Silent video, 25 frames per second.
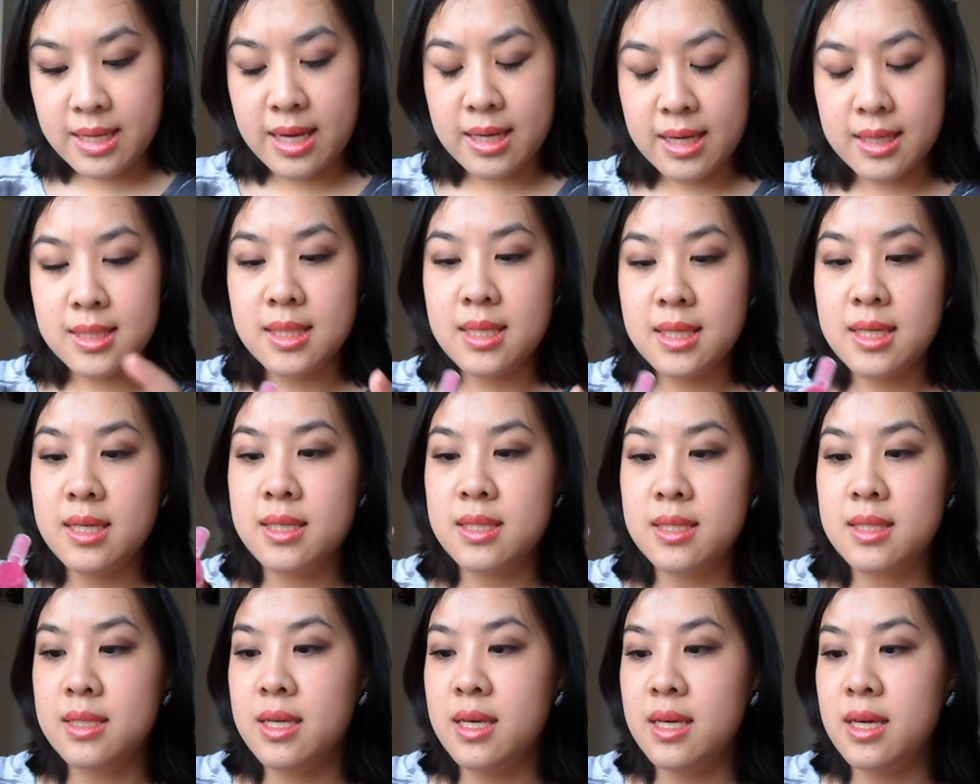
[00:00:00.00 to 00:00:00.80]
The
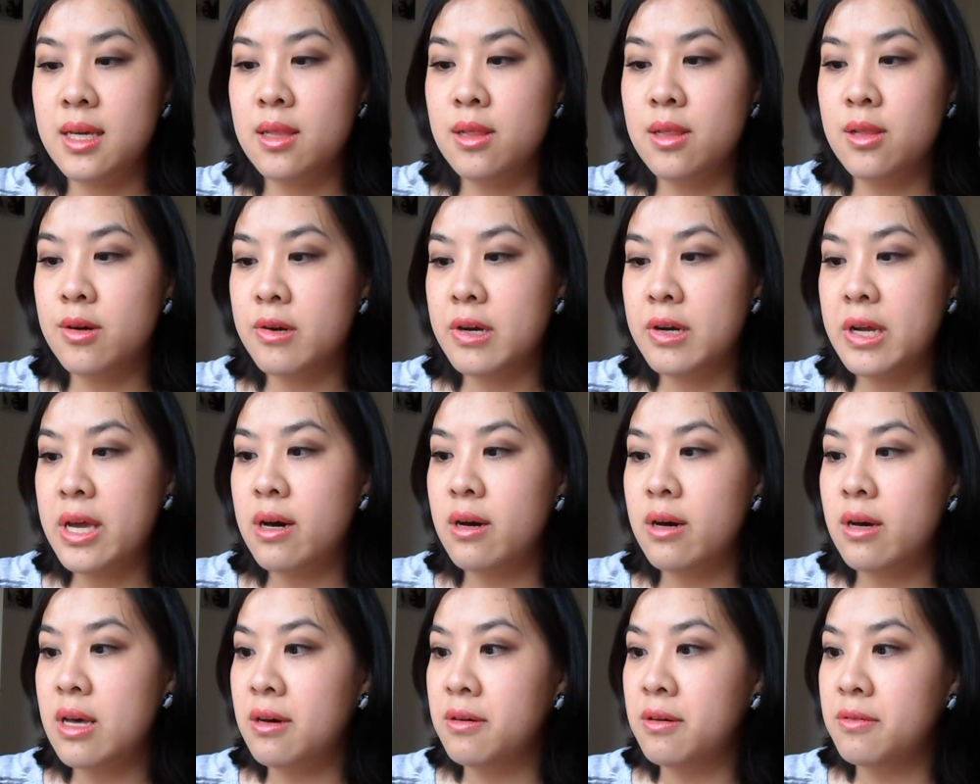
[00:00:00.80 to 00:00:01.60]
next is the
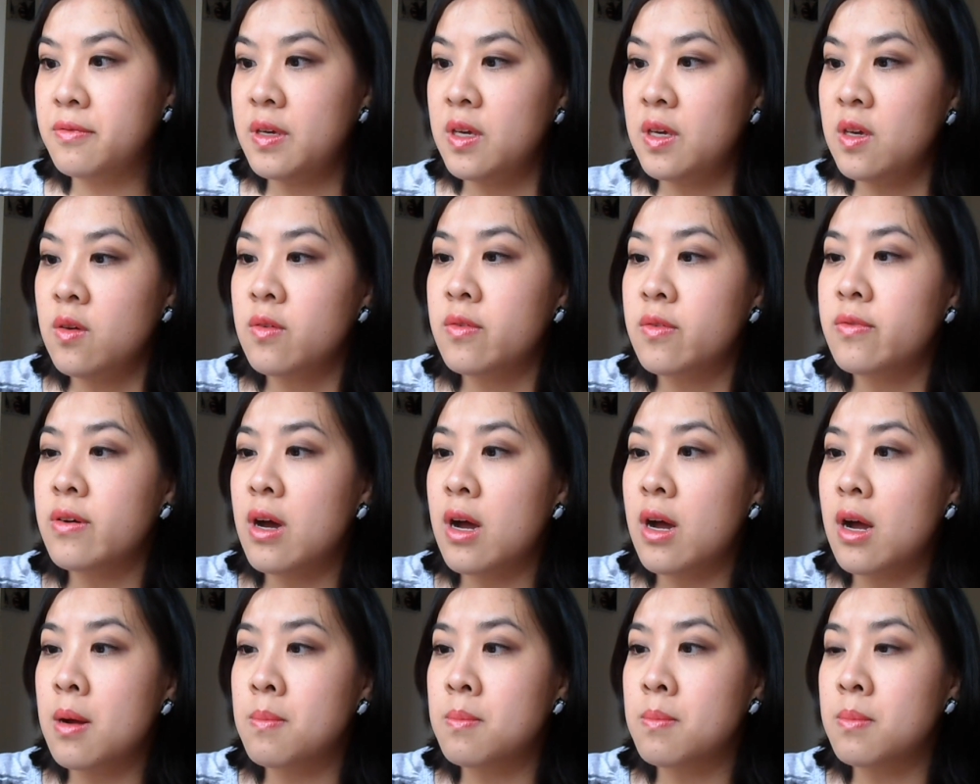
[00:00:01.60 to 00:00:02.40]
L'Oreal
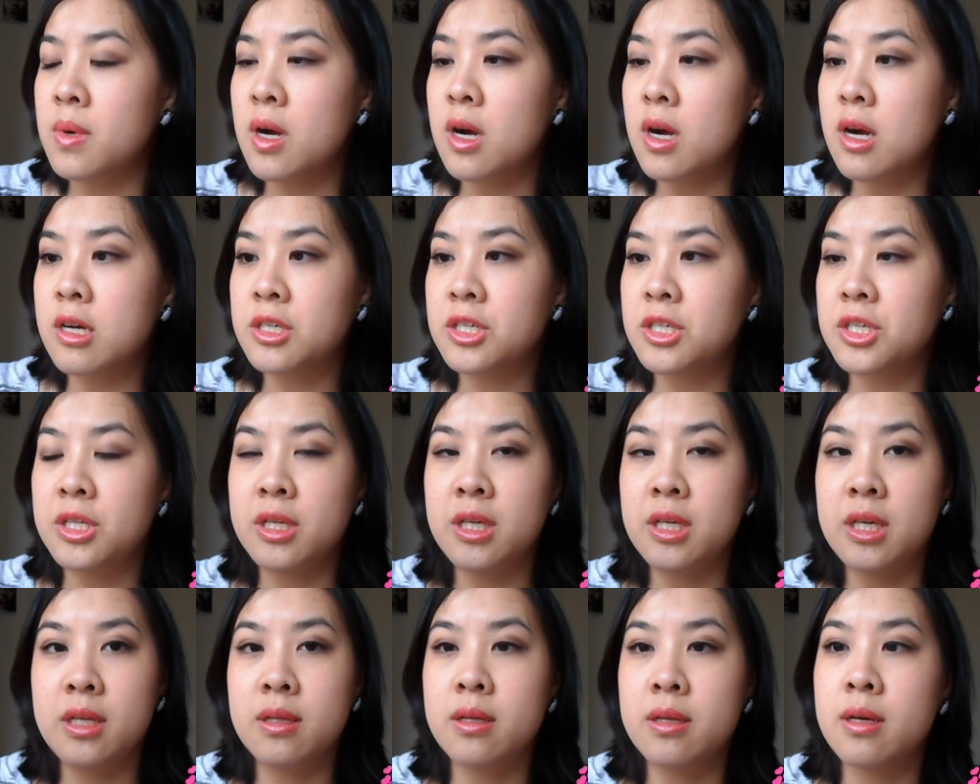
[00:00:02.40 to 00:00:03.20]
Elvive
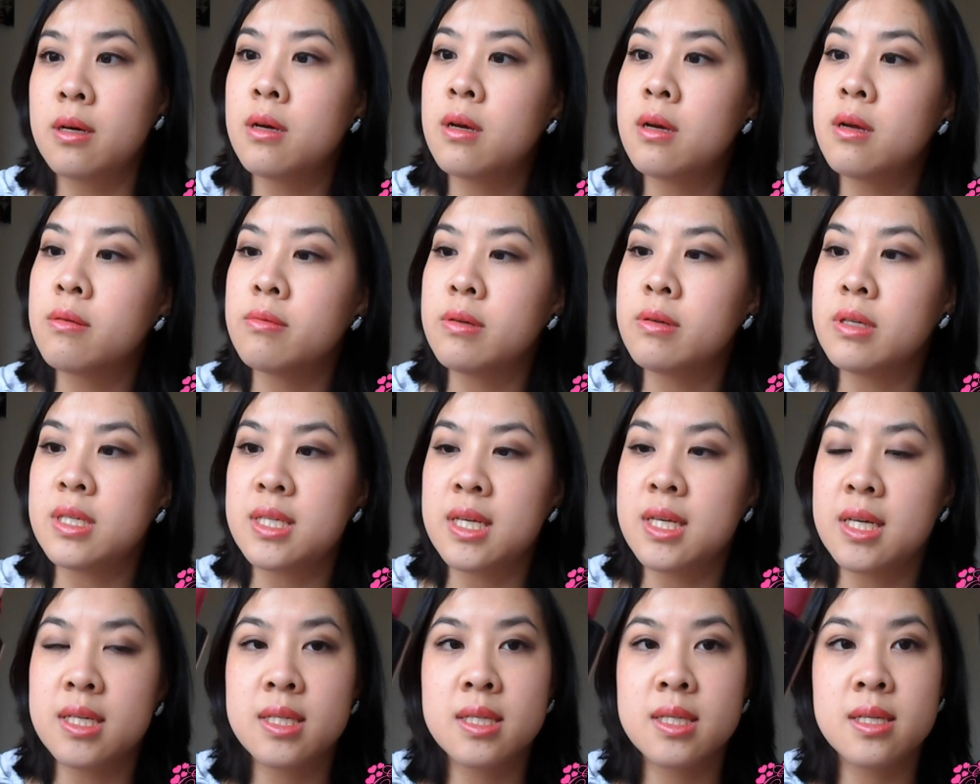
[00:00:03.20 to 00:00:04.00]
Arginine
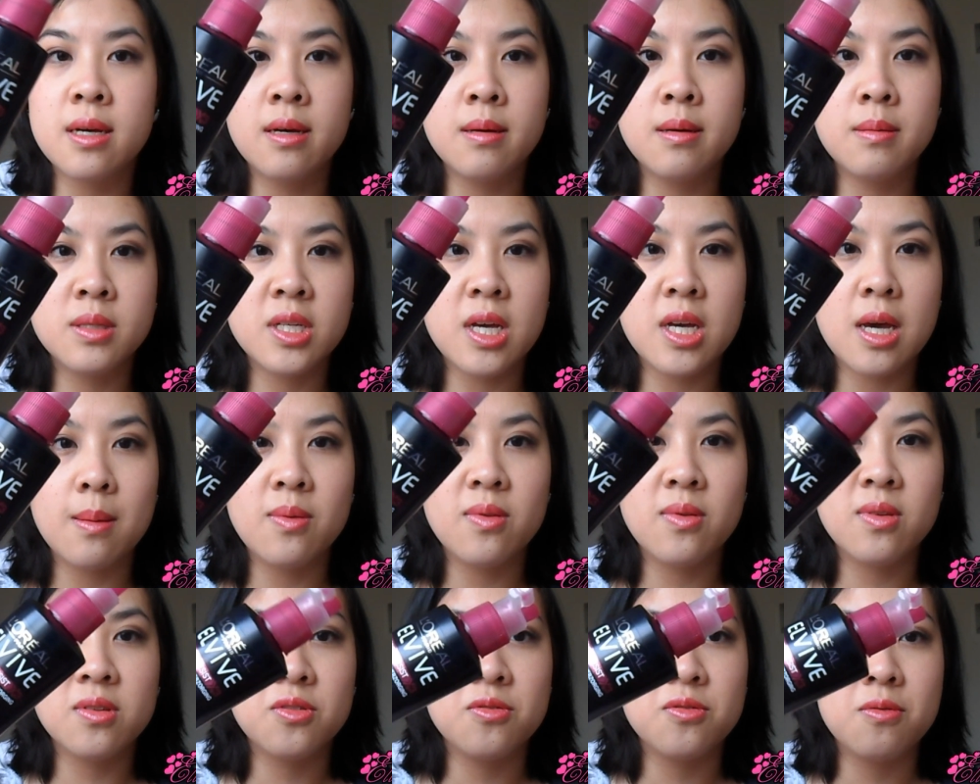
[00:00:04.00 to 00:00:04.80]
Resist
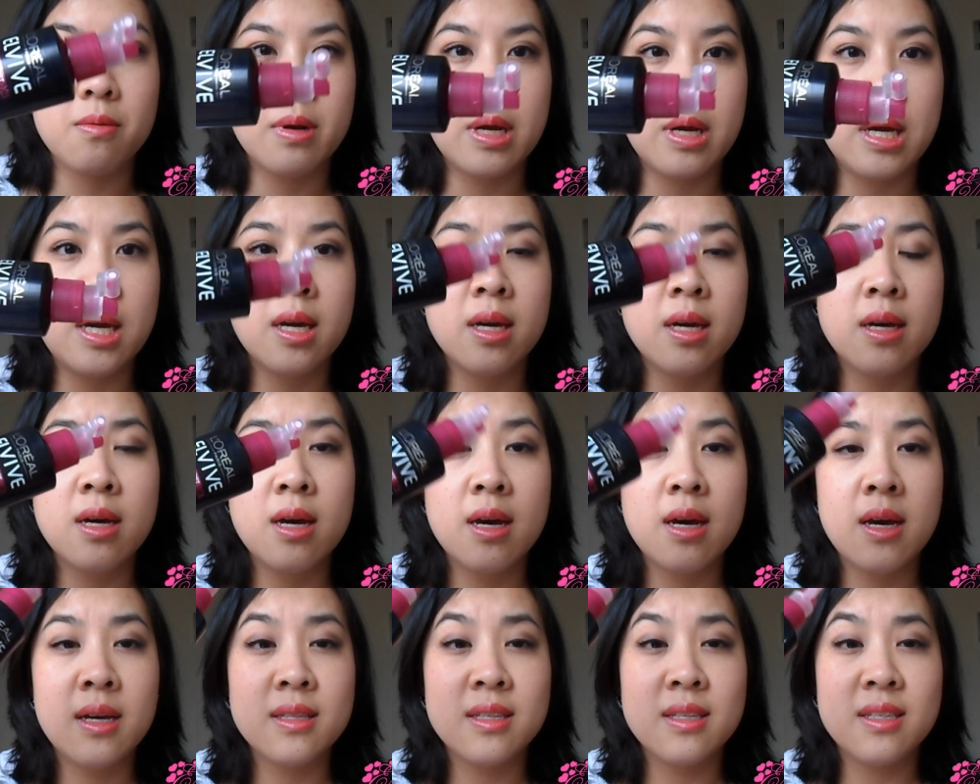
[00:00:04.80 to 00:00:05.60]
x3.